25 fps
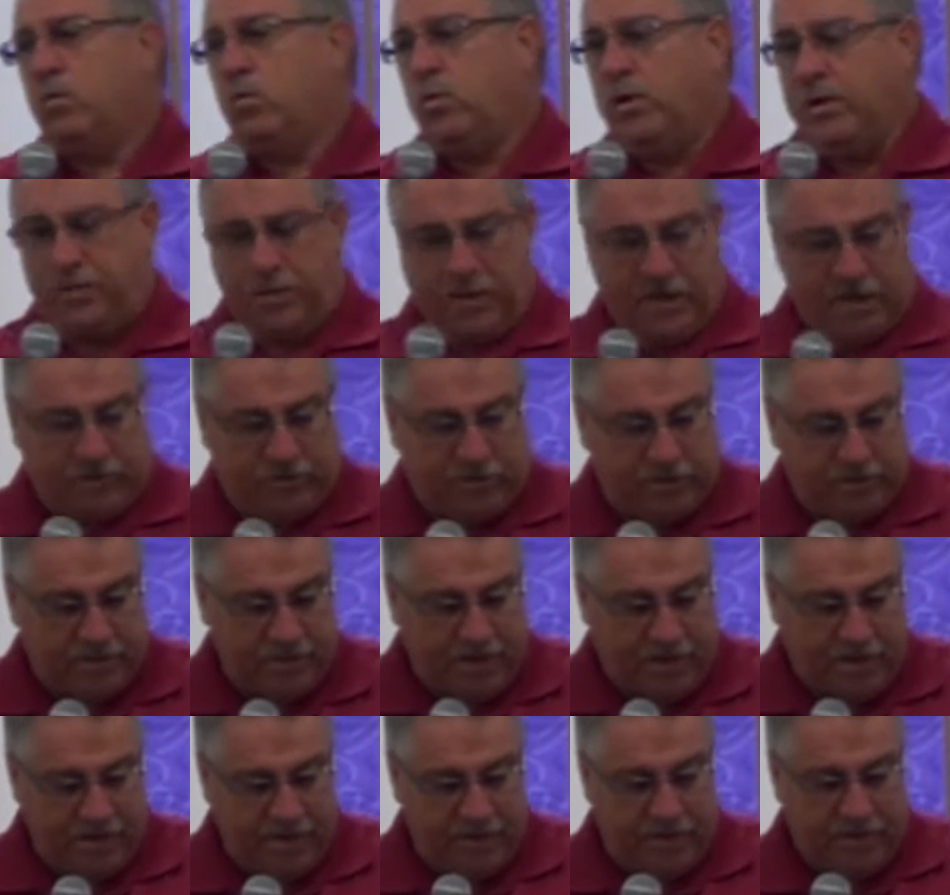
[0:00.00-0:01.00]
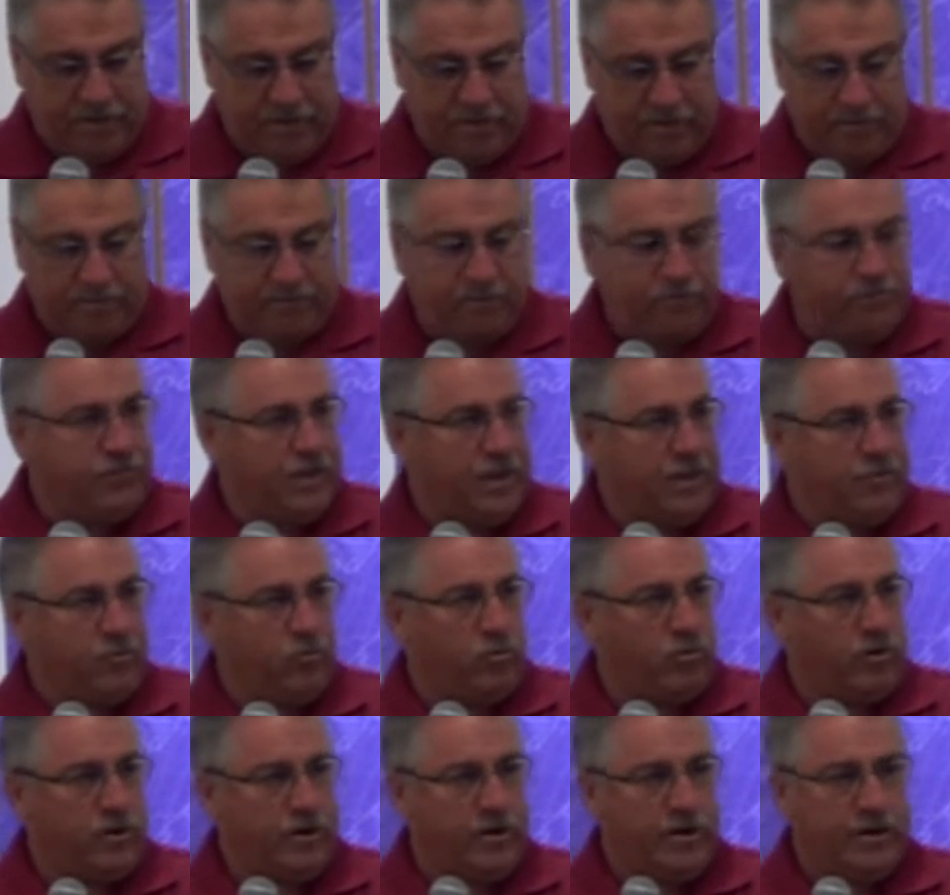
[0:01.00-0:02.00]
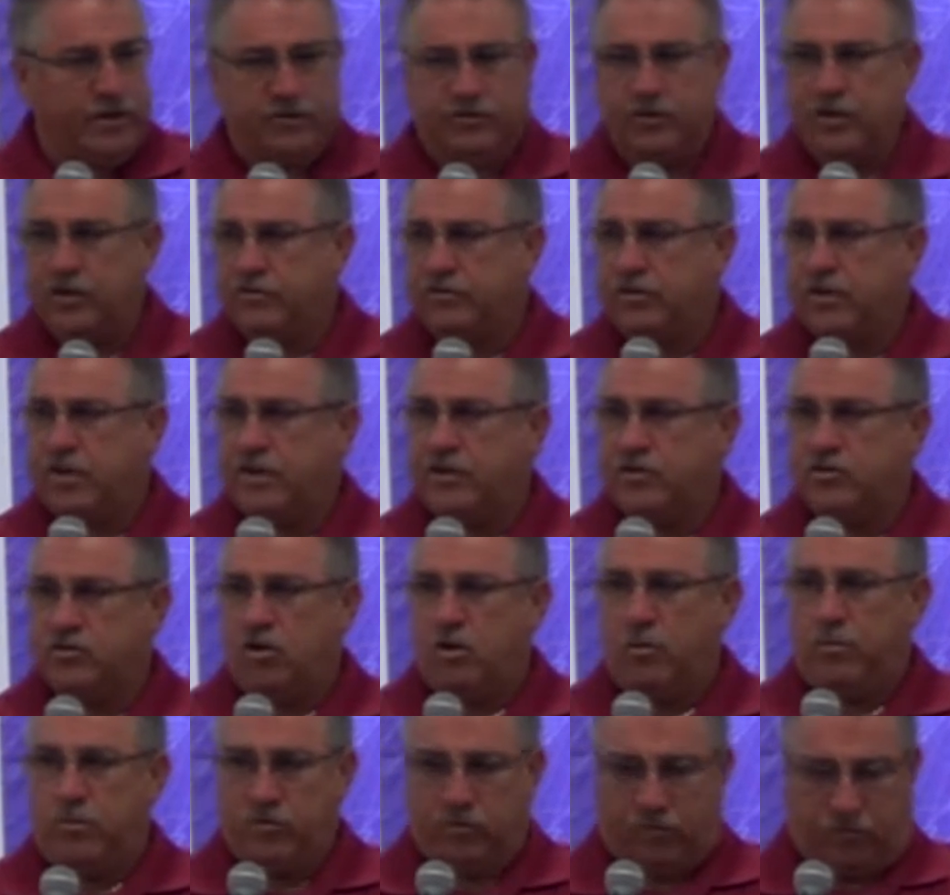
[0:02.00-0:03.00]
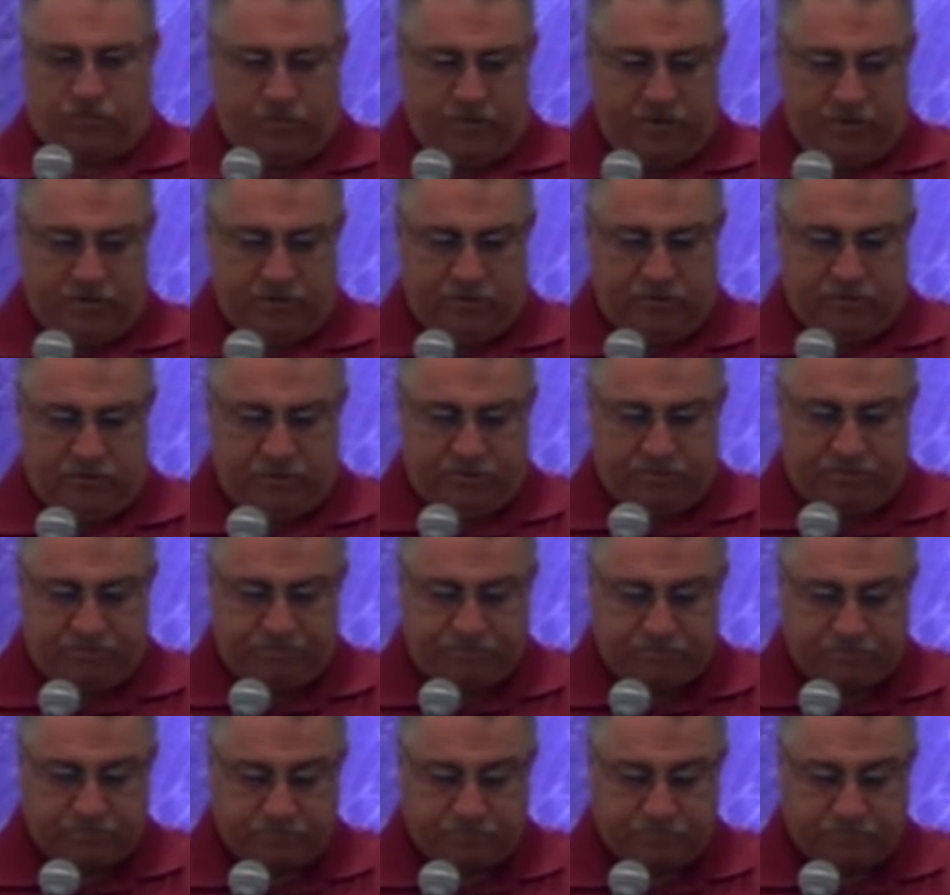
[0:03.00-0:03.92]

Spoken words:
With that today, February, as I said, is almost finished.